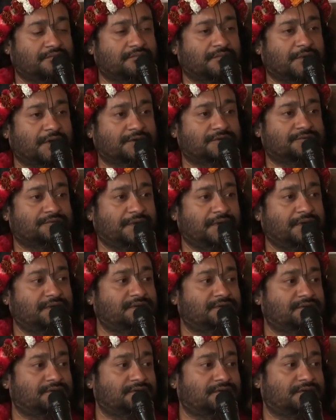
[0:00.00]
by
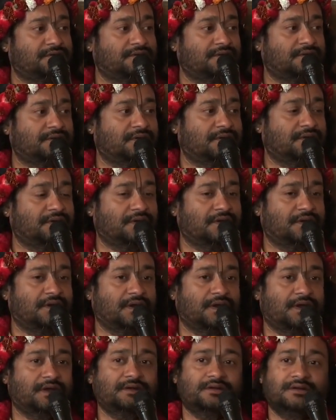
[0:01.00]
speech
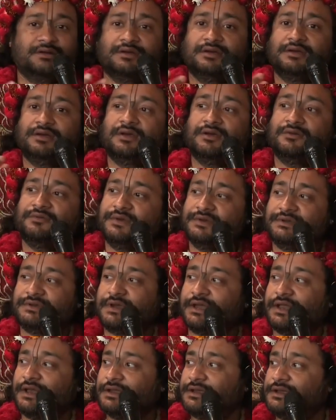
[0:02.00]
and
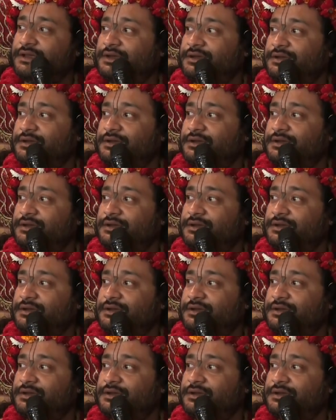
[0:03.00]
physically.